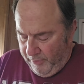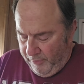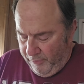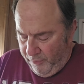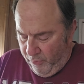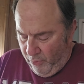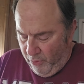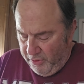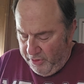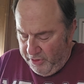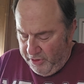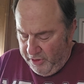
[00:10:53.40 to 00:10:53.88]

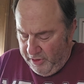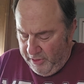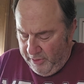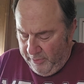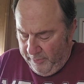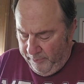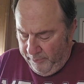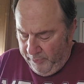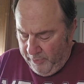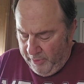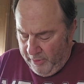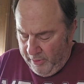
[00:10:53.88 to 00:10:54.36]

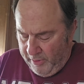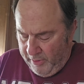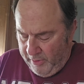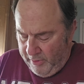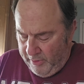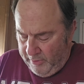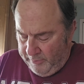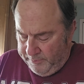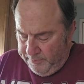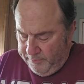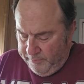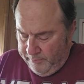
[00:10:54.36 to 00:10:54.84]
14
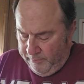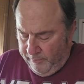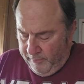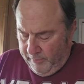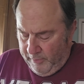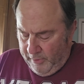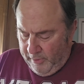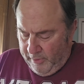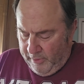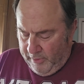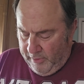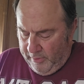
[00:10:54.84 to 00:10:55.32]

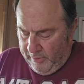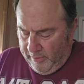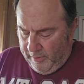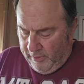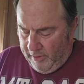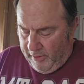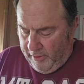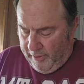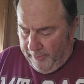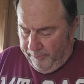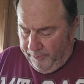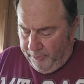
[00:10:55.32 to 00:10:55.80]

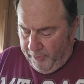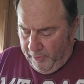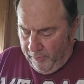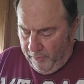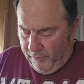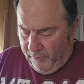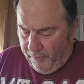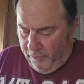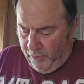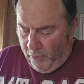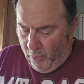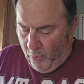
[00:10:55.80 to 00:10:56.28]

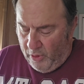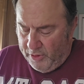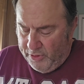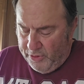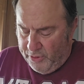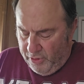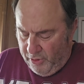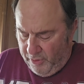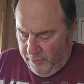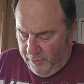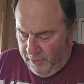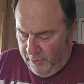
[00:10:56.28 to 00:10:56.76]
for one
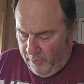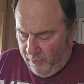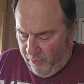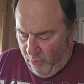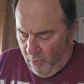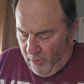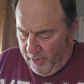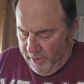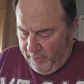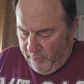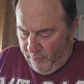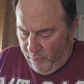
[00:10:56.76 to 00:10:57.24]
serving.
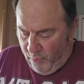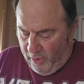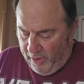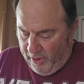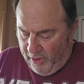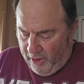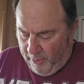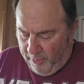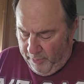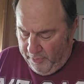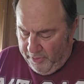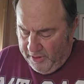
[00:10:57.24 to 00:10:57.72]
For one
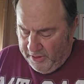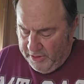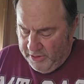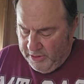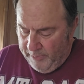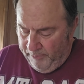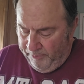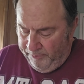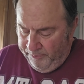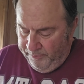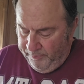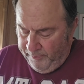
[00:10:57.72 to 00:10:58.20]
cup of
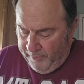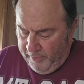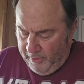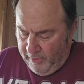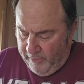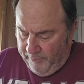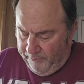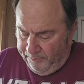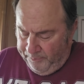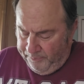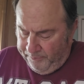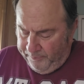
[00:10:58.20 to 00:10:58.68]
this,
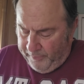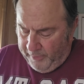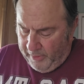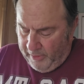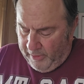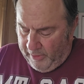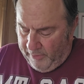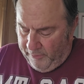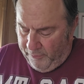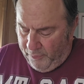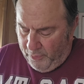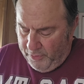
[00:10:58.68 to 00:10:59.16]

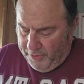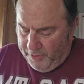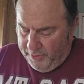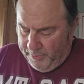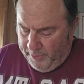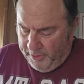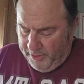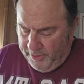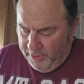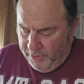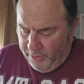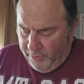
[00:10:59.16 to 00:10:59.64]
14
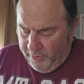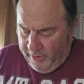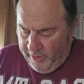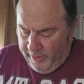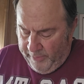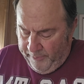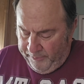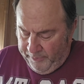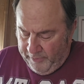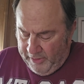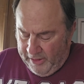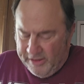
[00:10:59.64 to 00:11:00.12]
minus 3,
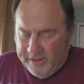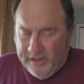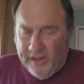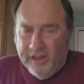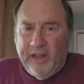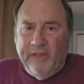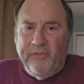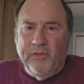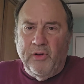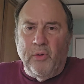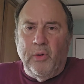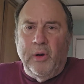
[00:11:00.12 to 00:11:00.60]
it's
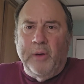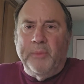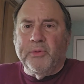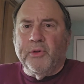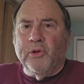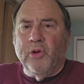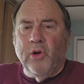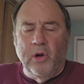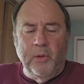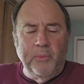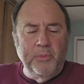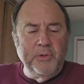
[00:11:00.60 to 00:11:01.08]
11 grams
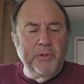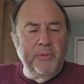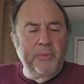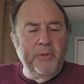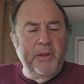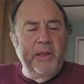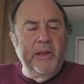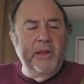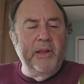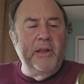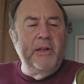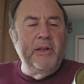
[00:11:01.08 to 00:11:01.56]
of carbs,
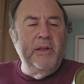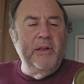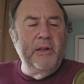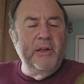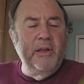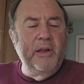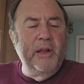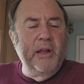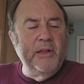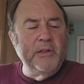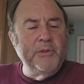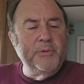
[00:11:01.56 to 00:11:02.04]
and
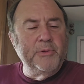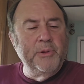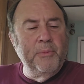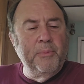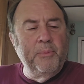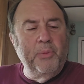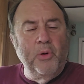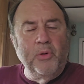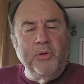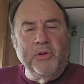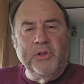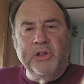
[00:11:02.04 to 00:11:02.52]
it has some
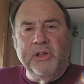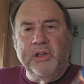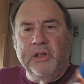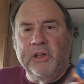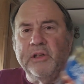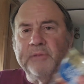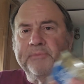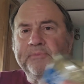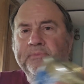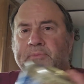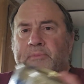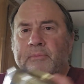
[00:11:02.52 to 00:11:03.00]
protein
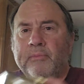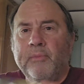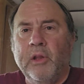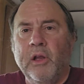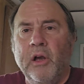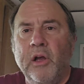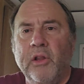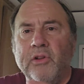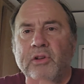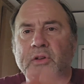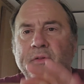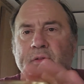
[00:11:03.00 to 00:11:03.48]
and
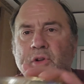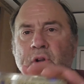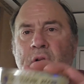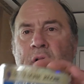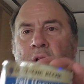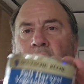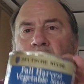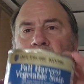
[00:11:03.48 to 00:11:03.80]
other stuff's good.